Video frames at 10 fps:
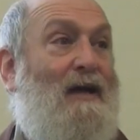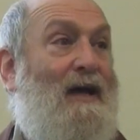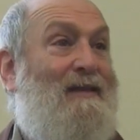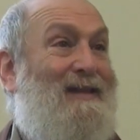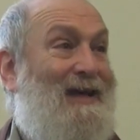
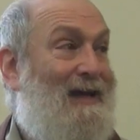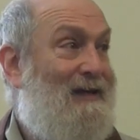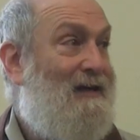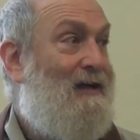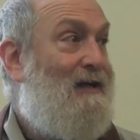And
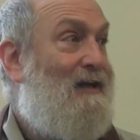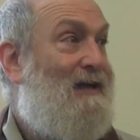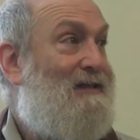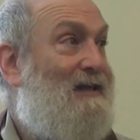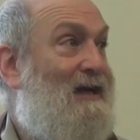then
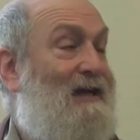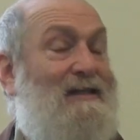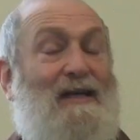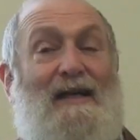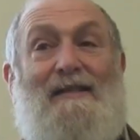it's a
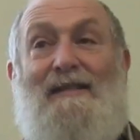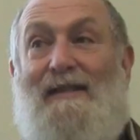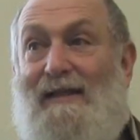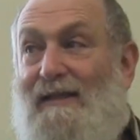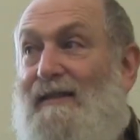nice
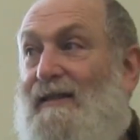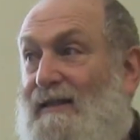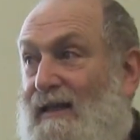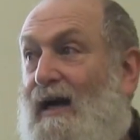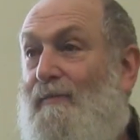idea to
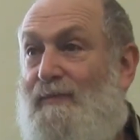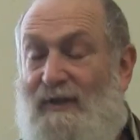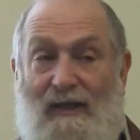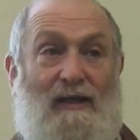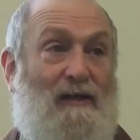stop
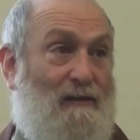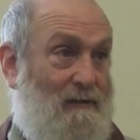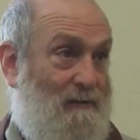digging.